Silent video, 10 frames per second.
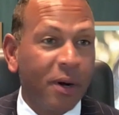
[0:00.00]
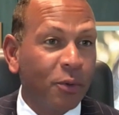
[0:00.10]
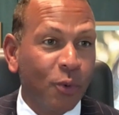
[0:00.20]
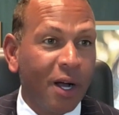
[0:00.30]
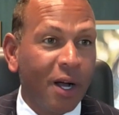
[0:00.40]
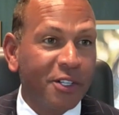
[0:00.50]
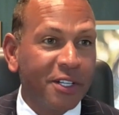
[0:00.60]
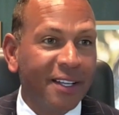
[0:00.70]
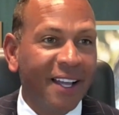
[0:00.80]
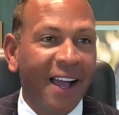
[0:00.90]
I was
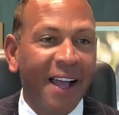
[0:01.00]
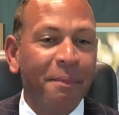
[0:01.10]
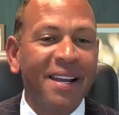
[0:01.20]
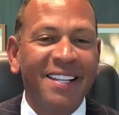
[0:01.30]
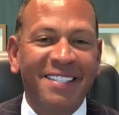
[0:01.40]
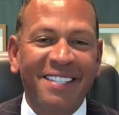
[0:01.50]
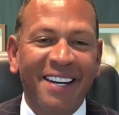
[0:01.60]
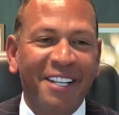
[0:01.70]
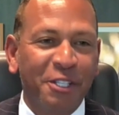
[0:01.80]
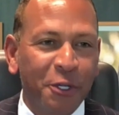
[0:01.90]
watching. I may need to
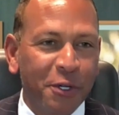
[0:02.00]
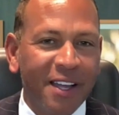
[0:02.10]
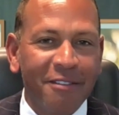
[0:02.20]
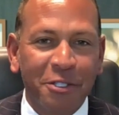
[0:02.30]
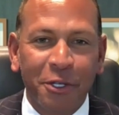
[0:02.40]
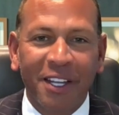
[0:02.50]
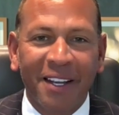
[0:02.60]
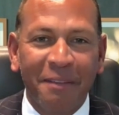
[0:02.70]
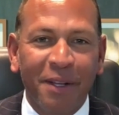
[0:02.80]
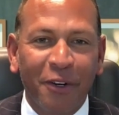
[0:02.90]
sit next to you, Kevin, so you
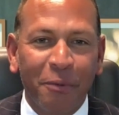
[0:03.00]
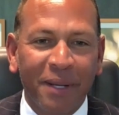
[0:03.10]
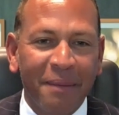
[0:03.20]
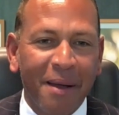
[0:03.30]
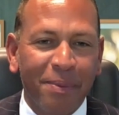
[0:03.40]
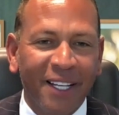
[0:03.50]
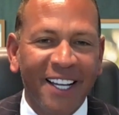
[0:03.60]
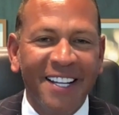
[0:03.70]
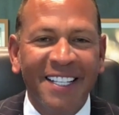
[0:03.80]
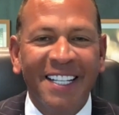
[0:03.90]
can give me a little
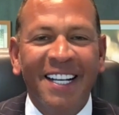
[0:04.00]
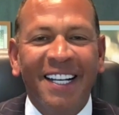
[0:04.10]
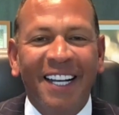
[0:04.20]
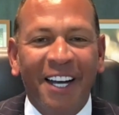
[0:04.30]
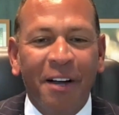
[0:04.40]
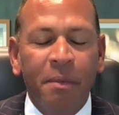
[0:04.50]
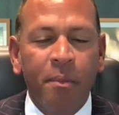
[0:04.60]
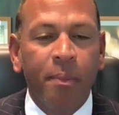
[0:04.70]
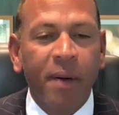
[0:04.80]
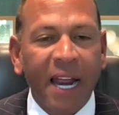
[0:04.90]
play-by-play.
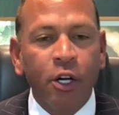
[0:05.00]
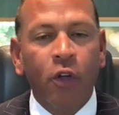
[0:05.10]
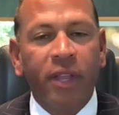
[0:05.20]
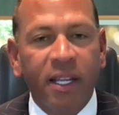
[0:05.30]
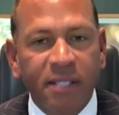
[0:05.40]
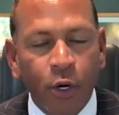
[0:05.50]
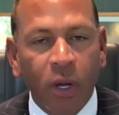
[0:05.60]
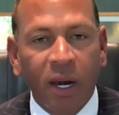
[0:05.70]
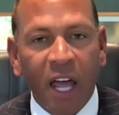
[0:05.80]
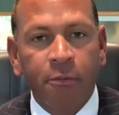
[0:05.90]
But I know this. I
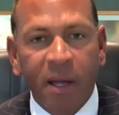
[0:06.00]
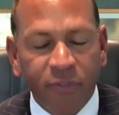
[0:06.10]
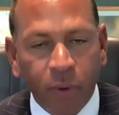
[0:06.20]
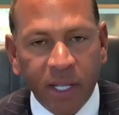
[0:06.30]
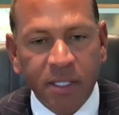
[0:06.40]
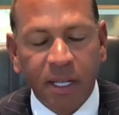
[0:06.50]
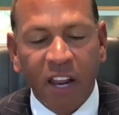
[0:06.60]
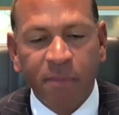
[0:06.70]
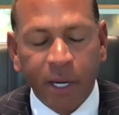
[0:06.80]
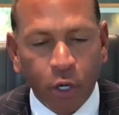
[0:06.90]
know a lot of my friends, a
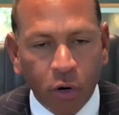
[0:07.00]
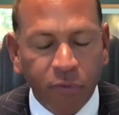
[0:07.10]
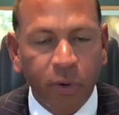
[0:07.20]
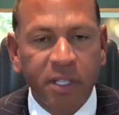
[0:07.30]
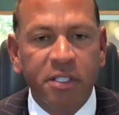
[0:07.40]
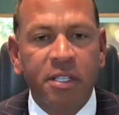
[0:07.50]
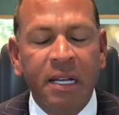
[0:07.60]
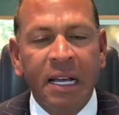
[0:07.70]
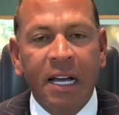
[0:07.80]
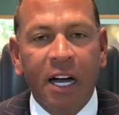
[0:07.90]
lot of my
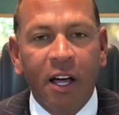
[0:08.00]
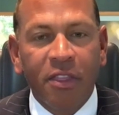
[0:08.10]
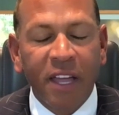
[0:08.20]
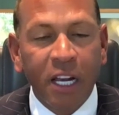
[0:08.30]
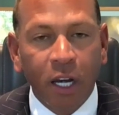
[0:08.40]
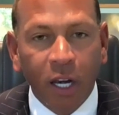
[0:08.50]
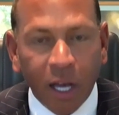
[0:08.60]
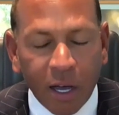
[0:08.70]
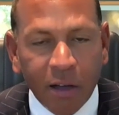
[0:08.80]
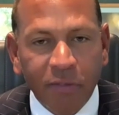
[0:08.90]
girlfriends, they
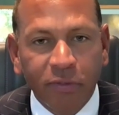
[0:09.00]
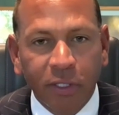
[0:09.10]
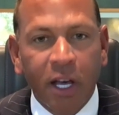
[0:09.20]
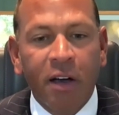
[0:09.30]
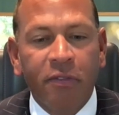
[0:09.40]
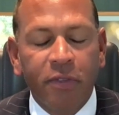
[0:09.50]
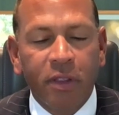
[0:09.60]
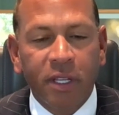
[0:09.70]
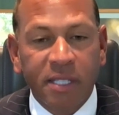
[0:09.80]
love this